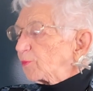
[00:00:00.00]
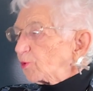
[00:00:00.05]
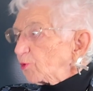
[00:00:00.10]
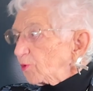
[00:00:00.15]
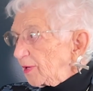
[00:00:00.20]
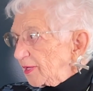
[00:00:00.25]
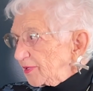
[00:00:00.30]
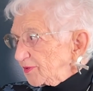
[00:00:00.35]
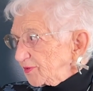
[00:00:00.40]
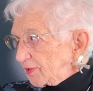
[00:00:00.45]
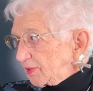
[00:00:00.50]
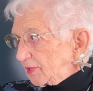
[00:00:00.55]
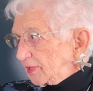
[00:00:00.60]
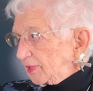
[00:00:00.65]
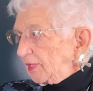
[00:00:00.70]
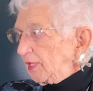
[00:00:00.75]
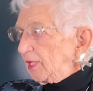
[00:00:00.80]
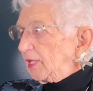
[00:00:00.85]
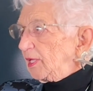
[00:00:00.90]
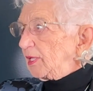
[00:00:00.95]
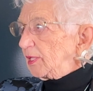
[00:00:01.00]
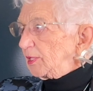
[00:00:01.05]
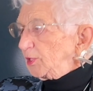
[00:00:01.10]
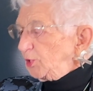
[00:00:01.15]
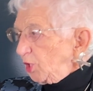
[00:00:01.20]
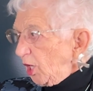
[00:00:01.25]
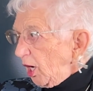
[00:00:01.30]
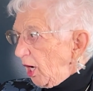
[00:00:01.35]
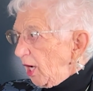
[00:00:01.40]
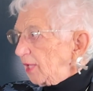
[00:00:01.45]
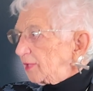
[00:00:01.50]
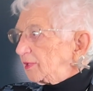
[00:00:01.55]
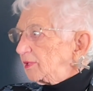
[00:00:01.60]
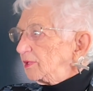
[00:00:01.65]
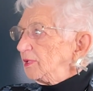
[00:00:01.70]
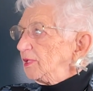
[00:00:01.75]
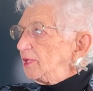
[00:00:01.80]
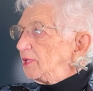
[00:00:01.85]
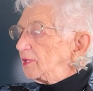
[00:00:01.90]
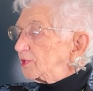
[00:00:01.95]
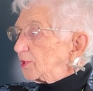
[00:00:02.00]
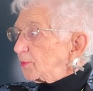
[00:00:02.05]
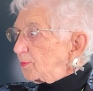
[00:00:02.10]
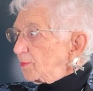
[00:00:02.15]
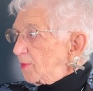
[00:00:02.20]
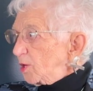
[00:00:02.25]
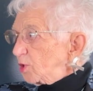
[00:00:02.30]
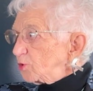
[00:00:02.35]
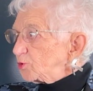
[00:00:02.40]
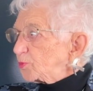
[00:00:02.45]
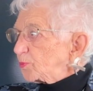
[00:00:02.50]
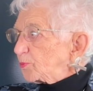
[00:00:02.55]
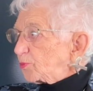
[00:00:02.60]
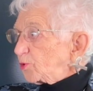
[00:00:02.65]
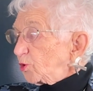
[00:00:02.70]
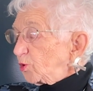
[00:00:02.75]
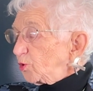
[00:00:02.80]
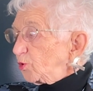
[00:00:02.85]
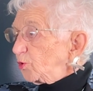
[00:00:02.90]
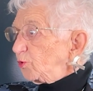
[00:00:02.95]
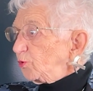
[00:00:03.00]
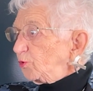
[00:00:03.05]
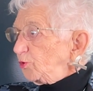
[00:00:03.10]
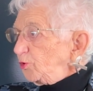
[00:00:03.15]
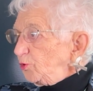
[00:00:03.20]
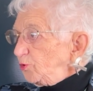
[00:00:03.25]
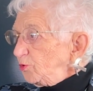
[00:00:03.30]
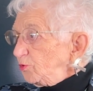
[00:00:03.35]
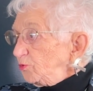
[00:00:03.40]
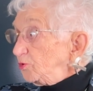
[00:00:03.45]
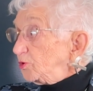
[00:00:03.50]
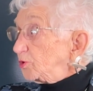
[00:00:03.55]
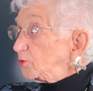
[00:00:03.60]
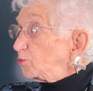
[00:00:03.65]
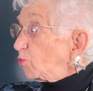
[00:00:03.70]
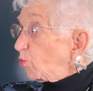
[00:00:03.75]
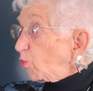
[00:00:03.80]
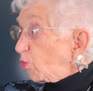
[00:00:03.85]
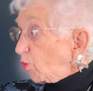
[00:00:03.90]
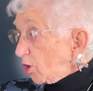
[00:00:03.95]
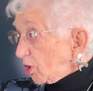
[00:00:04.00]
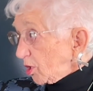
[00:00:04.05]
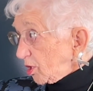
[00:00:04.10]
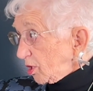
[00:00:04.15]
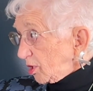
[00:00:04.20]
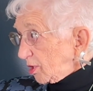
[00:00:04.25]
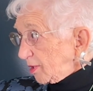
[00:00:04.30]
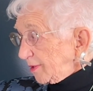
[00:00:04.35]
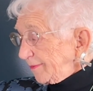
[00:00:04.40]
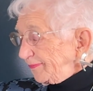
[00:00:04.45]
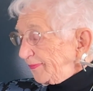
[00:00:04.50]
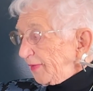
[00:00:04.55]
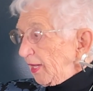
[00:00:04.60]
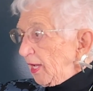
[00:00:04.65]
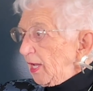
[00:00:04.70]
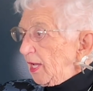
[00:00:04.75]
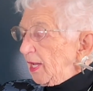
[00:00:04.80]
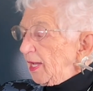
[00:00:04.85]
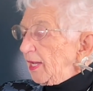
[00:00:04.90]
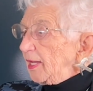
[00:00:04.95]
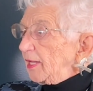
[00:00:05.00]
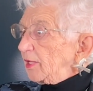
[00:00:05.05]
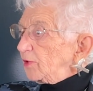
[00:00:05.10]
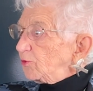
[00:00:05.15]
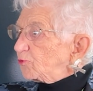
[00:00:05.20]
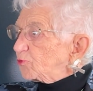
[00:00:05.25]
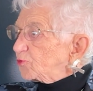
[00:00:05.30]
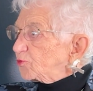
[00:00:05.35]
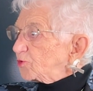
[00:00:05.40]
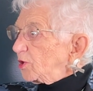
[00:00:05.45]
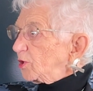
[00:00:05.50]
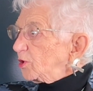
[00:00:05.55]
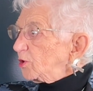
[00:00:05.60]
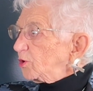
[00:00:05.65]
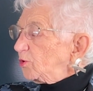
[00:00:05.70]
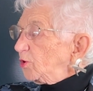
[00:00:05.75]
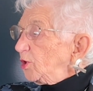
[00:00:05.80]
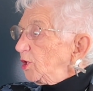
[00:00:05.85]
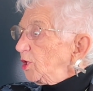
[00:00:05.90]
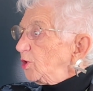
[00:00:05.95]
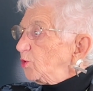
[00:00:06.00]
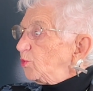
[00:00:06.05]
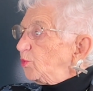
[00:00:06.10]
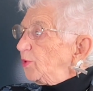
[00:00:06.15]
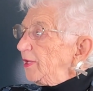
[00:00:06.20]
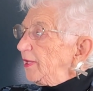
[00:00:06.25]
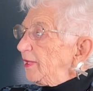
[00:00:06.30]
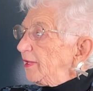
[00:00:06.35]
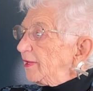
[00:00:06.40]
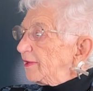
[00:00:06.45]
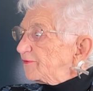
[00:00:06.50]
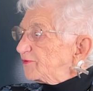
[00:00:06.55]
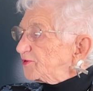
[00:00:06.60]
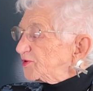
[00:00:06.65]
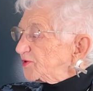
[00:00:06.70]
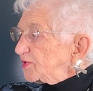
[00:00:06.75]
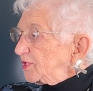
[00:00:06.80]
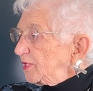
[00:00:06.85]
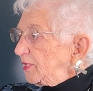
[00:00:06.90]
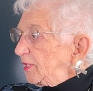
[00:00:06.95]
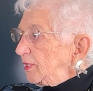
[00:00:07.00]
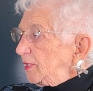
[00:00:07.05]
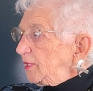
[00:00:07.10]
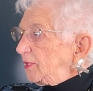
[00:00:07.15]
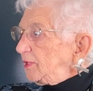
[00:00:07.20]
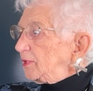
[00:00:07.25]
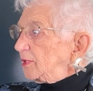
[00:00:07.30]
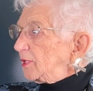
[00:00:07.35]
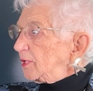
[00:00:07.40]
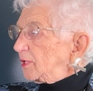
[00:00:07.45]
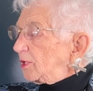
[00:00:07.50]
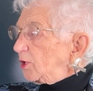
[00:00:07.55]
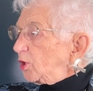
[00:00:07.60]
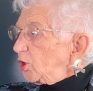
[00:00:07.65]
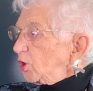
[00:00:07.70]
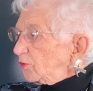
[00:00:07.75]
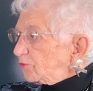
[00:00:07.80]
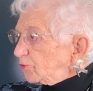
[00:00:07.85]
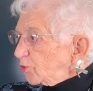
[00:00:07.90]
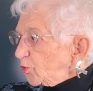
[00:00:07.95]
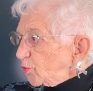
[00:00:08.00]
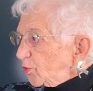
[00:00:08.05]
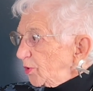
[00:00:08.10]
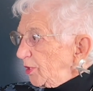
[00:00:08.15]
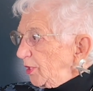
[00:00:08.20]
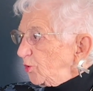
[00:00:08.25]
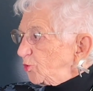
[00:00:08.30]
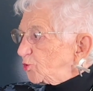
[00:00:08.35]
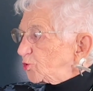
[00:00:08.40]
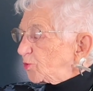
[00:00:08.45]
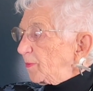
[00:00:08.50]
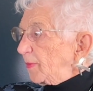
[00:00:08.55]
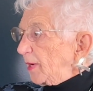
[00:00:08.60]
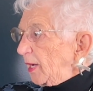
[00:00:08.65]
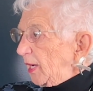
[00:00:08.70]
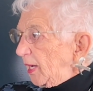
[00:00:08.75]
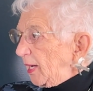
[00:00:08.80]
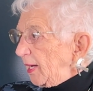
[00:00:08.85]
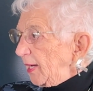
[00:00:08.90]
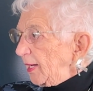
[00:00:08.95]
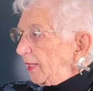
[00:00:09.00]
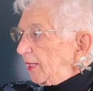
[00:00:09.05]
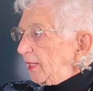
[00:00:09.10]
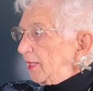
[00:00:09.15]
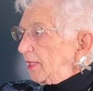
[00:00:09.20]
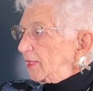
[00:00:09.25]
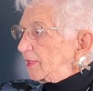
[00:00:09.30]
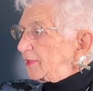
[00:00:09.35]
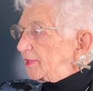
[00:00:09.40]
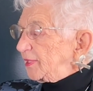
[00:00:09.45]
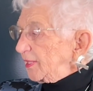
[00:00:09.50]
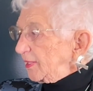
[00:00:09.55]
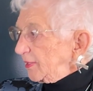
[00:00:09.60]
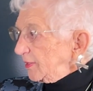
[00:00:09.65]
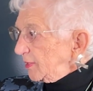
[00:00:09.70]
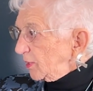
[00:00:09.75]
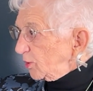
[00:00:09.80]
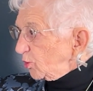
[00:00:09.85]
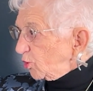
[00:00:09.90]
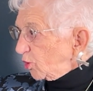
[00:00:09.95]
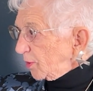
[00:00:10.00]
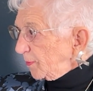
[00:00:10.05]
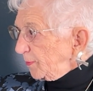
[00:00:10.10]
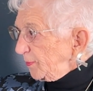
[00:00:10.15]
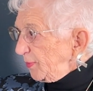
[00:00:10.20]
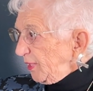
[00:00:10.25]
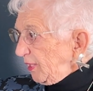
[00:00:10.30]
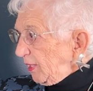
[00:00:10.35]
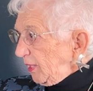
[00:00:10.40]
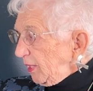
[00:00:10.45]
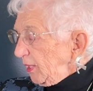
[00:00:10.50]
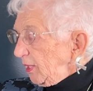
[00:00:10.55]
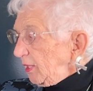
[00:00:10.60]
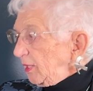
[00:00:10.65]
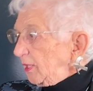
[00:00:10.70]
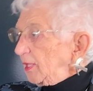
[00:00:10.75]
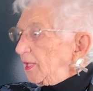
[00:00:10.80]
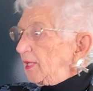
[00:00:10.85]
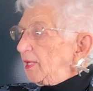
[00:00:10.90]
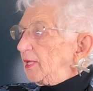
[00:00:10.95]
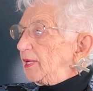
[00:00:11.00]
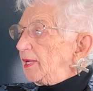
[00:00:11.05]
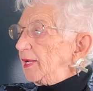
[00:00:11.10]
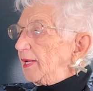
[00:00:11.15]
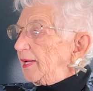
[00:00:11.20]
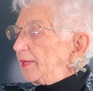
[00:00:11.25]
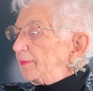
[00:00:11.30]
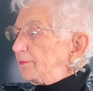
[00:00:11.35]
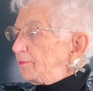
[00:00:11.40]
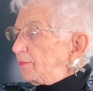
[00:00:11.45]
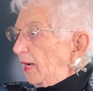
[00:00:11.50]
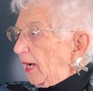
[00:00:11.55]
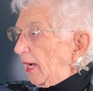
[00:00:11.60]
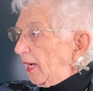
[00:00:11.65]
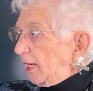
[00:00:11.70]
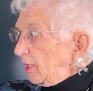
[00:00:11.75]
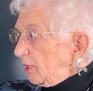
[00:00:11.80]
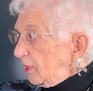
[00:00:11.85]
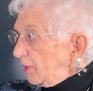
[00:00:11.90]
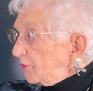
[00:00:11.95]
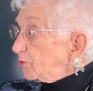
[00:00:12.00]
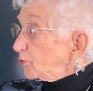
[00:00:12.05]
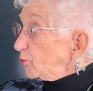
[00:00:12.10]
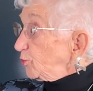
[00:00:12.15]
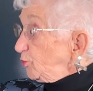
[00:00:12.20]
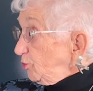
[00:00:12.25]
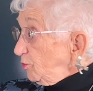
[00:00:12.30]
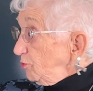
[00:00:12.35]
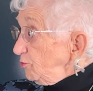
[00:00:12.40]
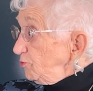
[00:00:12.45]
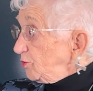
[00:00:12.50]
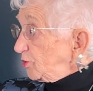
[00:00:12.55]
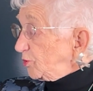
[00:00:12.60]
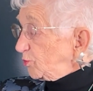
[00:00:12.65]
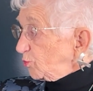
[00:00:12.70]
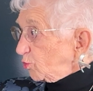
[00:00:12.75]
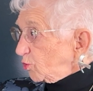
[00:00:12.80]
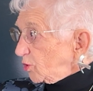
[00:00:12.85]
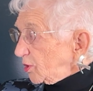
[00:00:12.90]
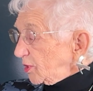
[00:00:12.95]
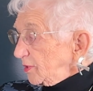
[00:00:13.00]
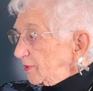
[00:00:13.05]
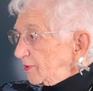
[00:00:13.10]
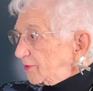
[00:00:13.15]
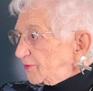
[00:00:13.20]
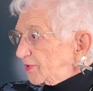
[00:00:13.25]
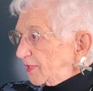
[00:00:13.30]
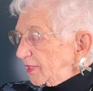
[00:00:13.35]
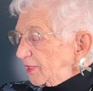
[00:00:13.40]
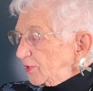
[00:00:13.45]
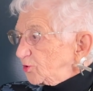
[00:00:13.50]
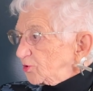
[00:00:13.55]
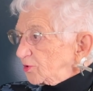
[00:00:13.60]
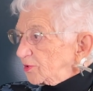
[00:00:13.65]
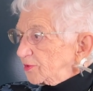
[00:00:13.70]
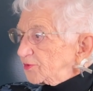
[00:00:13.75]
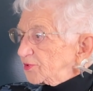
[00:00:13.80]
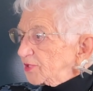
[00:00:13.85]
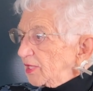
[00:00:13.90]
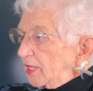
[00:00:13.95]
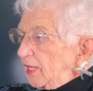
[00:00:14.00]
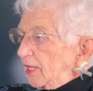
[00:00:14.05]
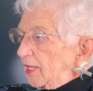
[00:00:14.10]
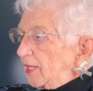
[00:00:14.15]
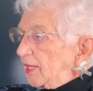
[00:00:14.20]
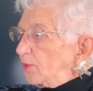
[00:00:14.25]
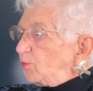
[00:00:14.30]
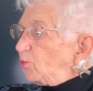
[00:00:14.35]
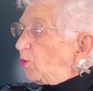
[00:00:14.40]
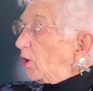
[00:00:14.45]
president, not the most pro-union worker. And so we have seen overreach by the NLRB and by other union organizations. And